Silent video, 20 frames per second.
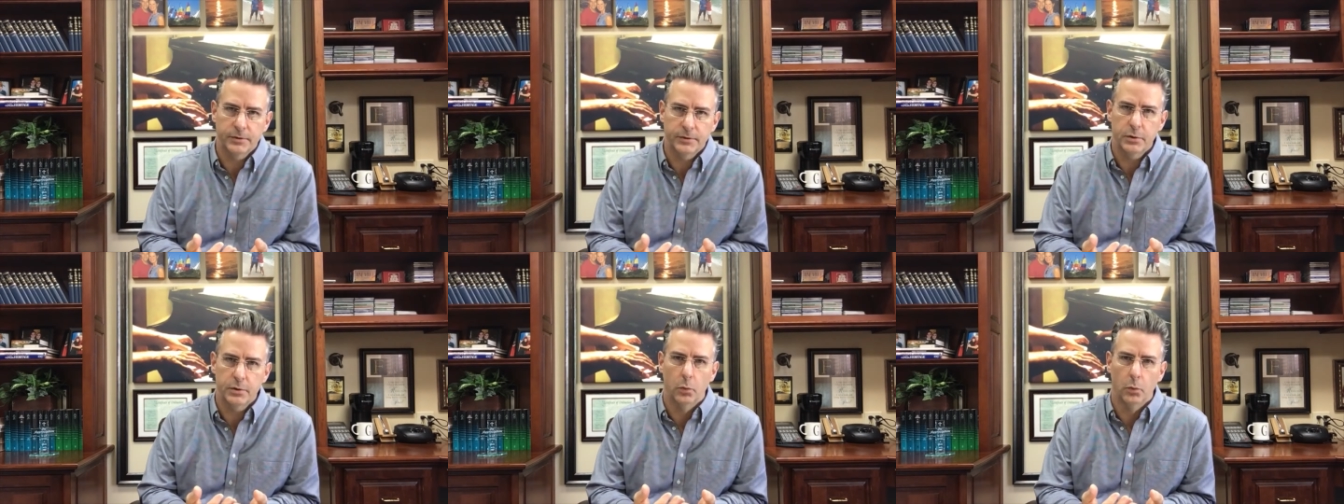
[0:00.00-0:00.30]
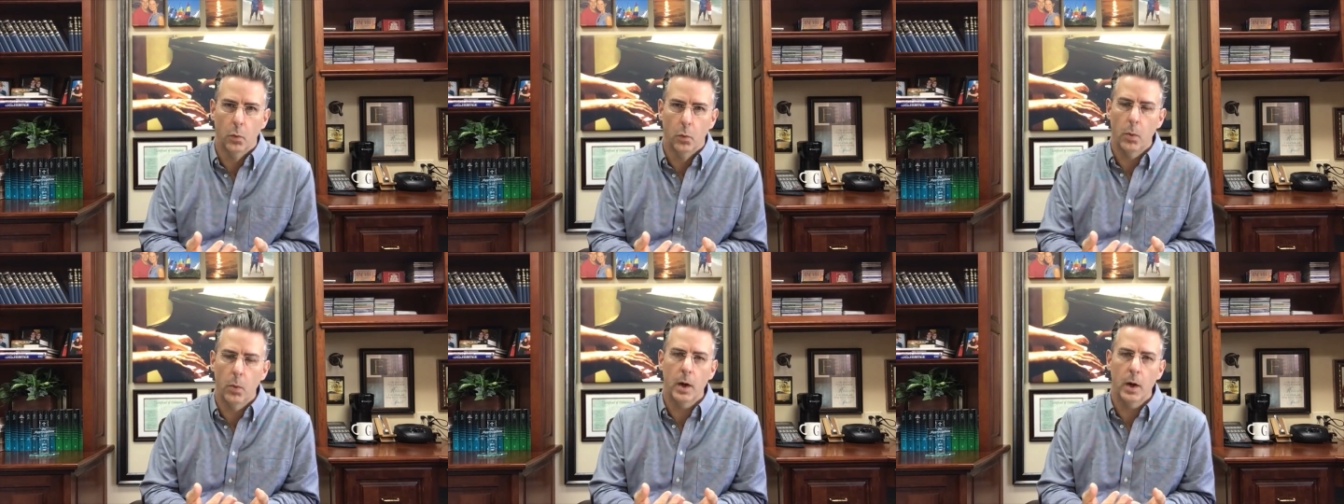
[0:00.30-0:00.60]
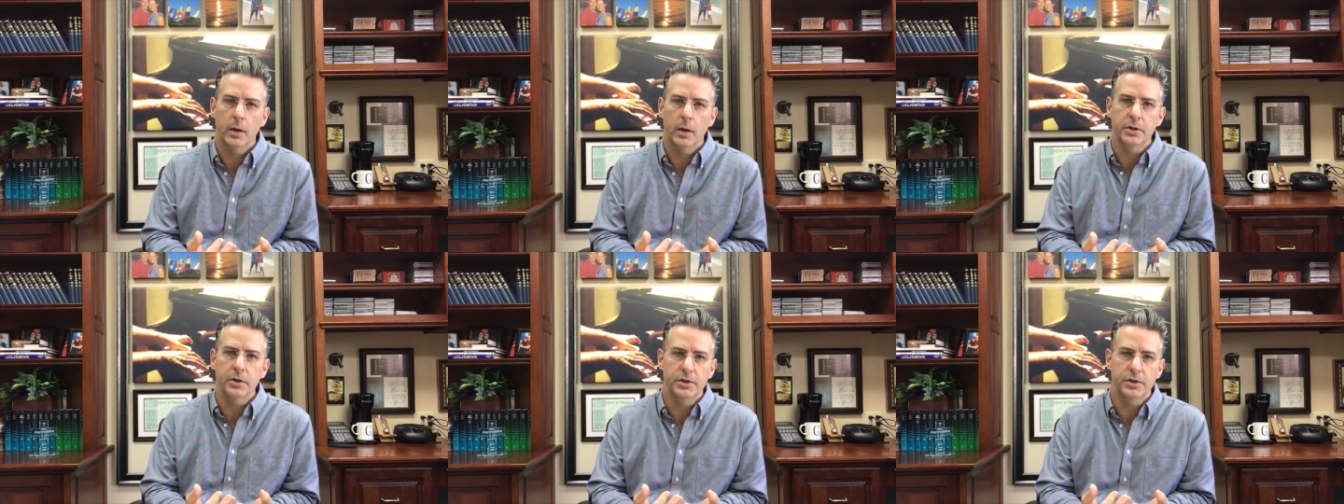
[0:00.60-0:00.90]
To
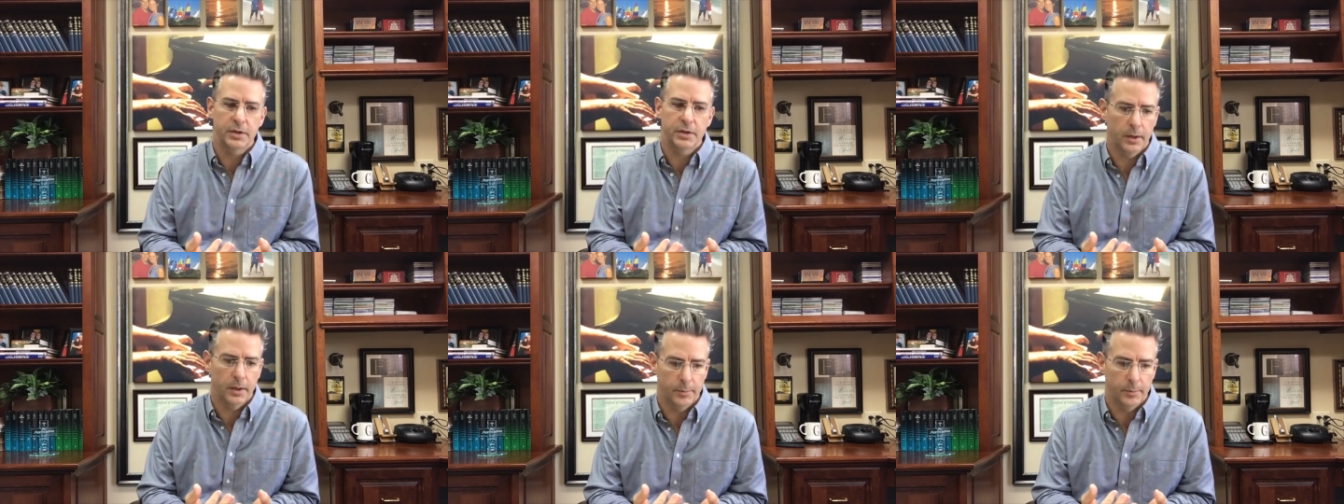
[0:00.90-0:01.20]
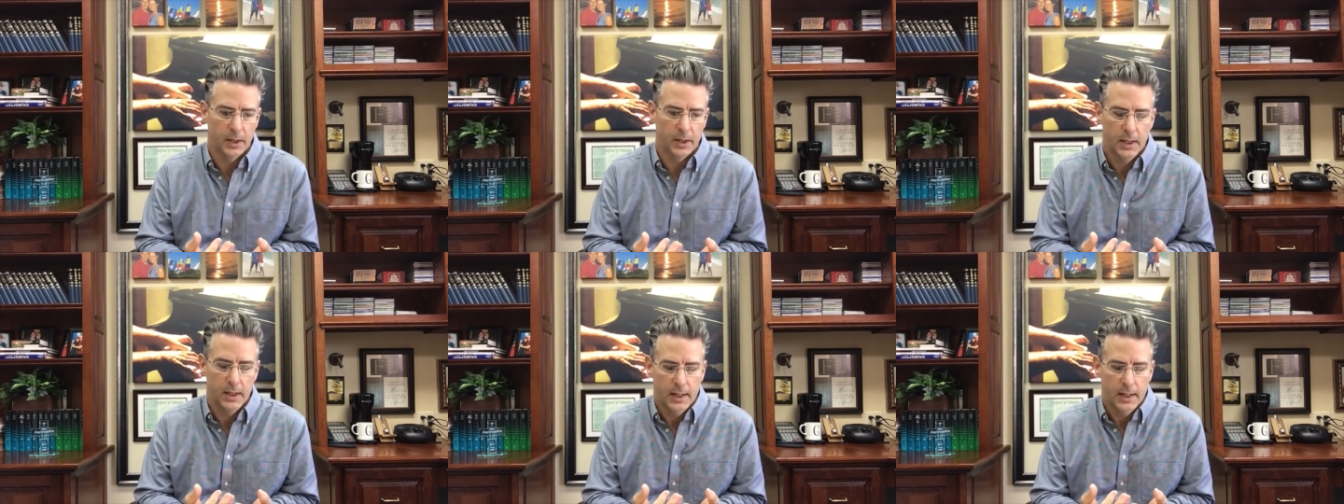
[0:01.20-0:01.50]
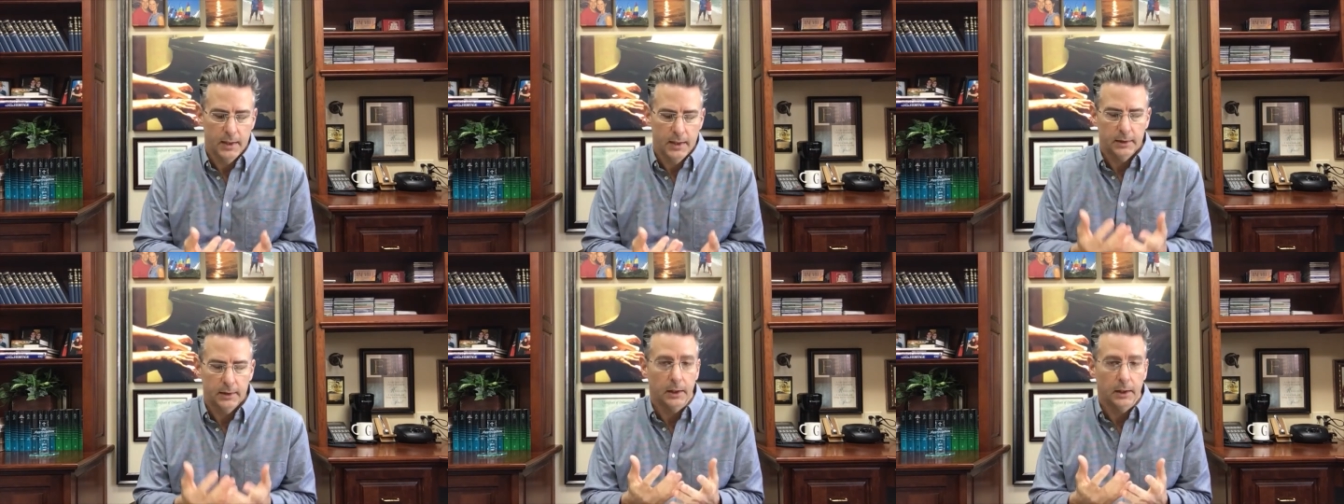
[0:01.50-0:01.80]
worship
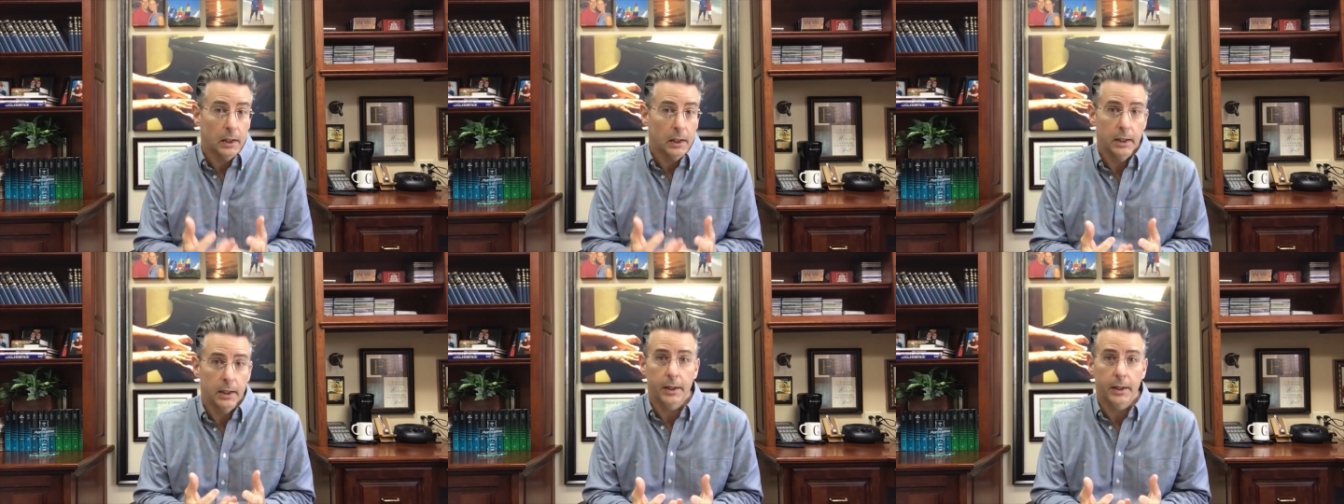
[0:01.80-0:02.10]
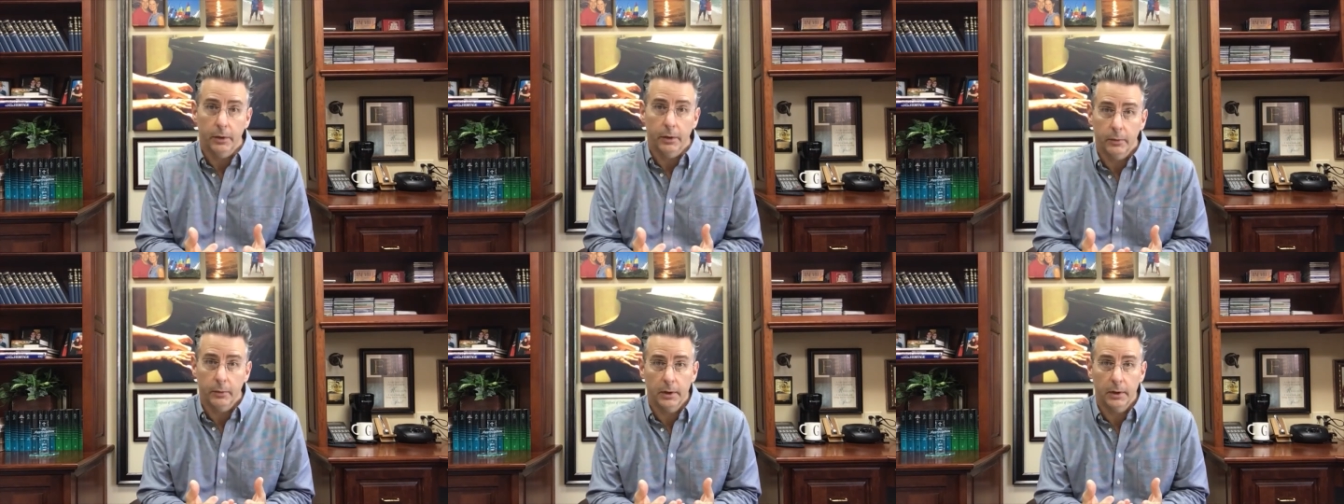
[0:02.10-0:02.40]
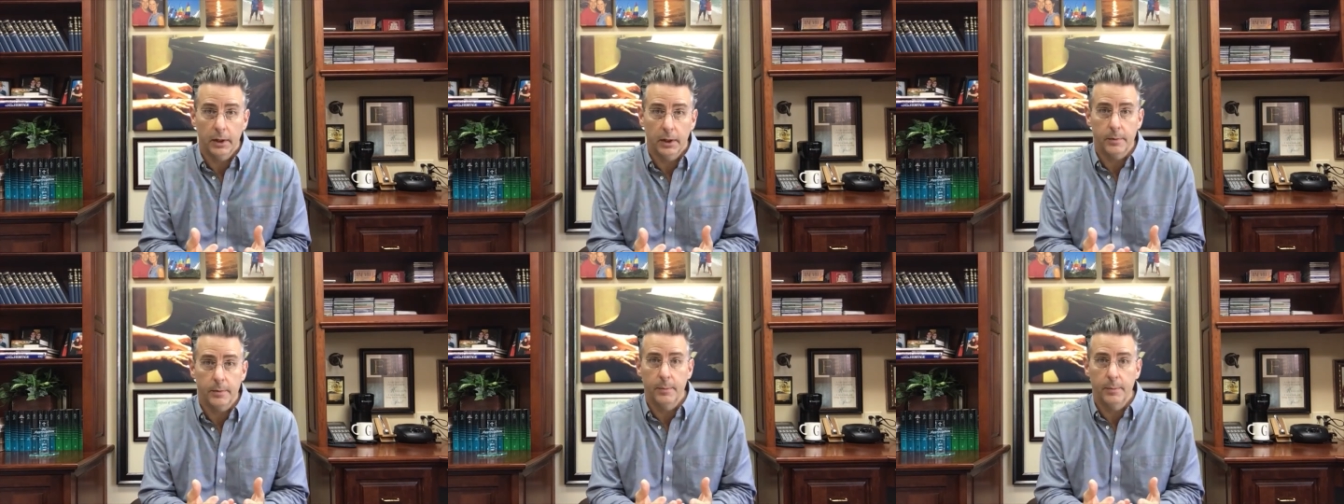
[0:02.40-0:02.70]

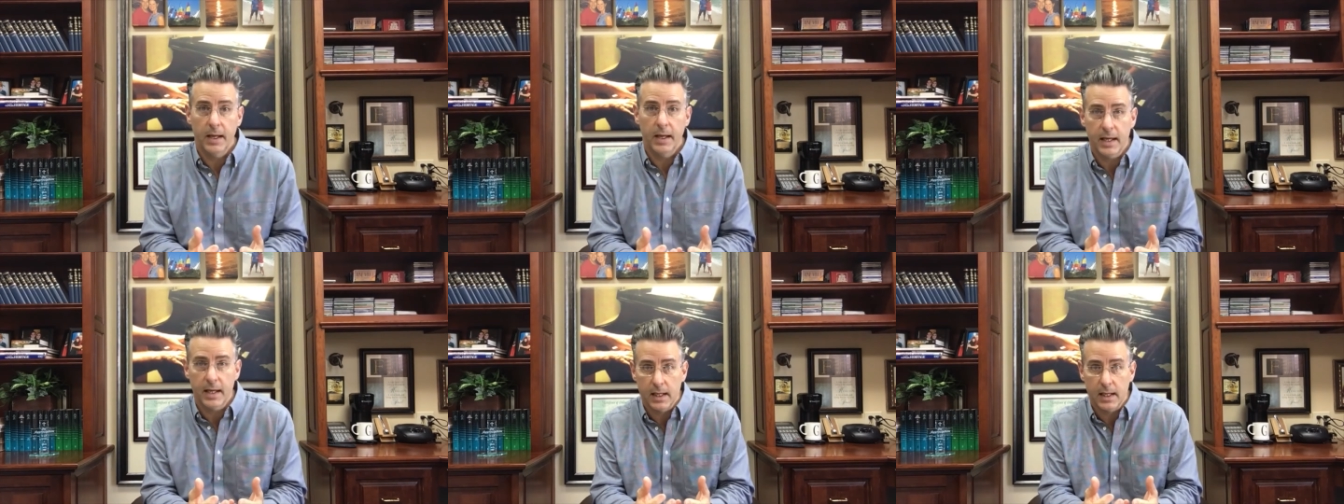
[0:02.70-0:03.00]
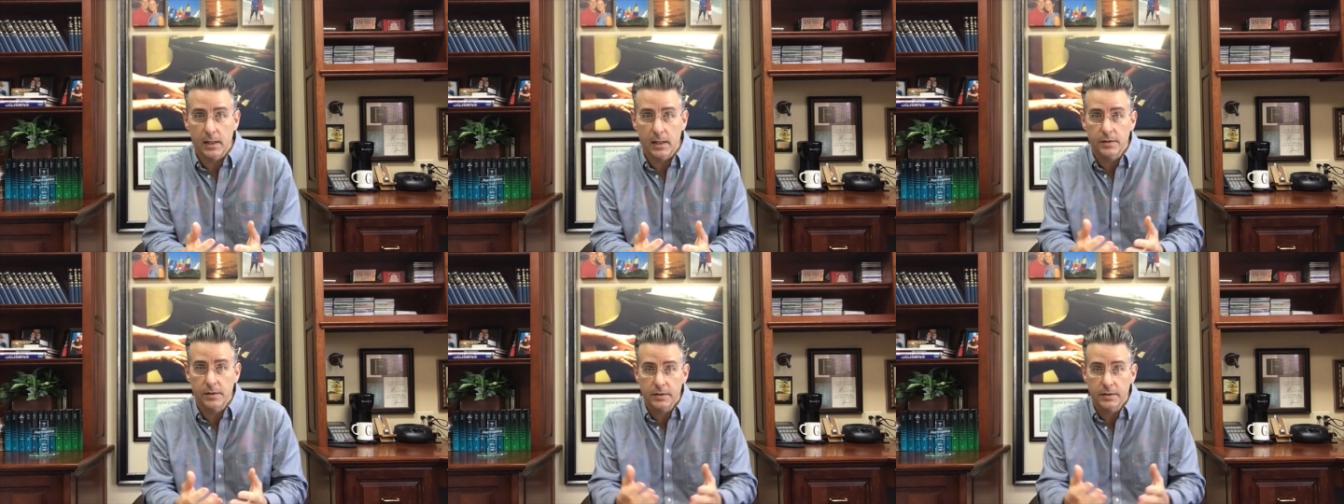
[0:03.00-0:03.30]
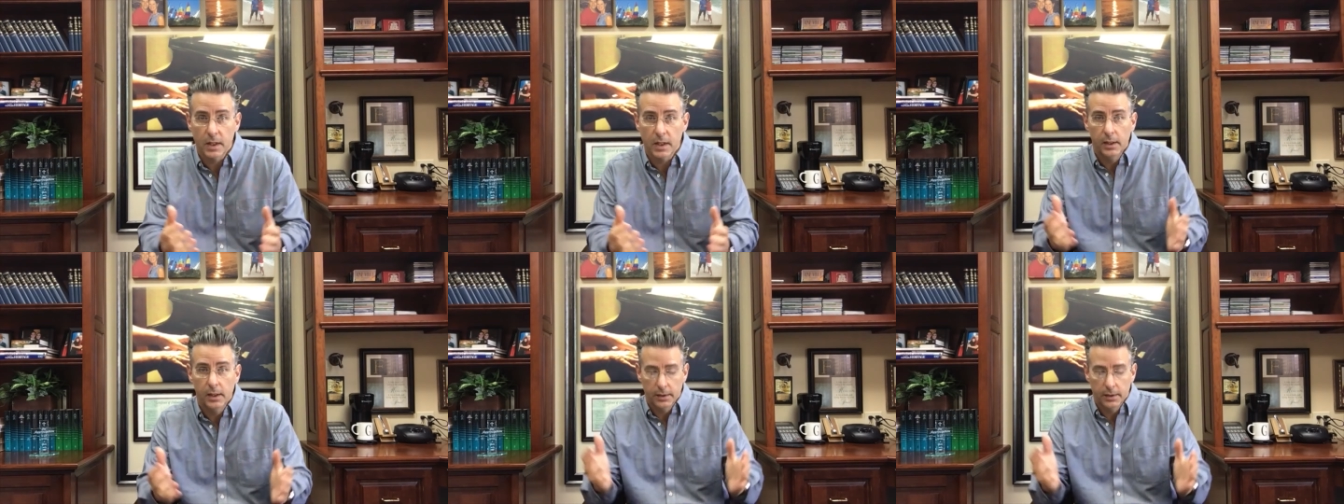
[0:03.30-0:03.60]
literally means
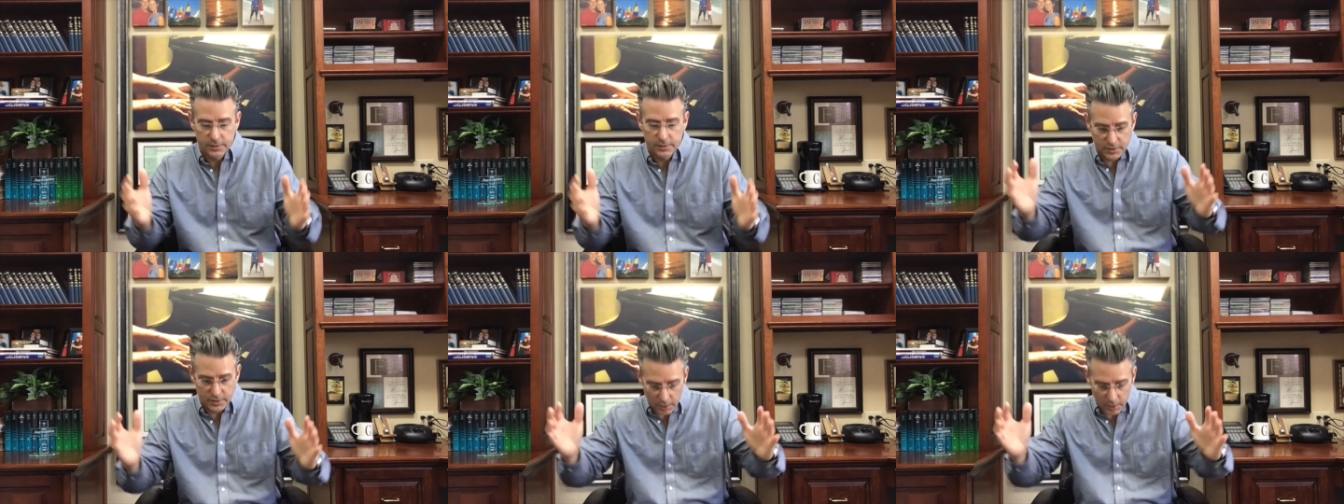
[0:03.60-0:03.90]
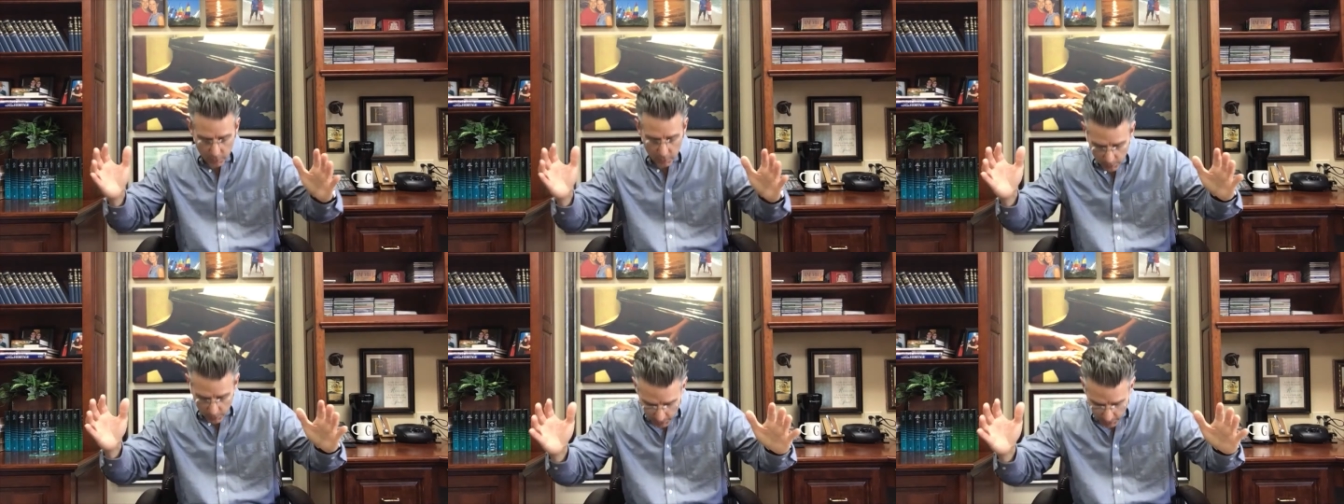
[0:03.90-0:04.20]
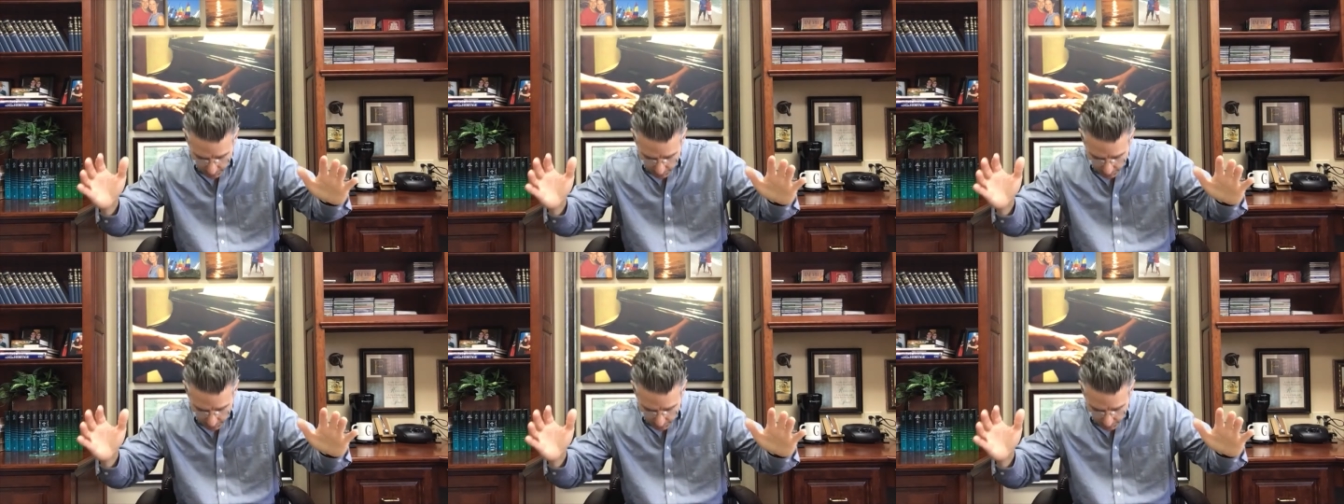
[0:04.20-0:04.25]
to